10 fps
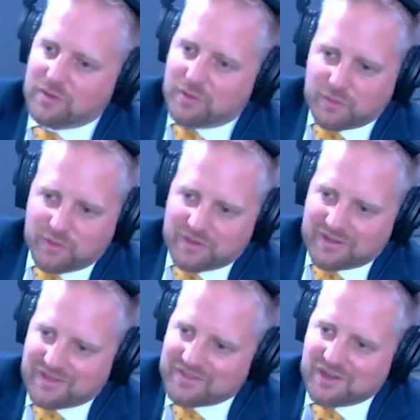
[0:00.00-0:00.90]
on what
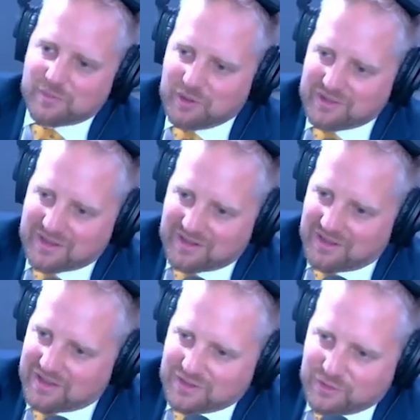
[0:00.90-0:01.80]
is their
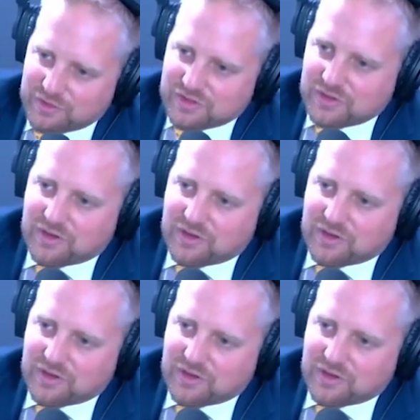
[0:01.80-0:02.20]
political ideology or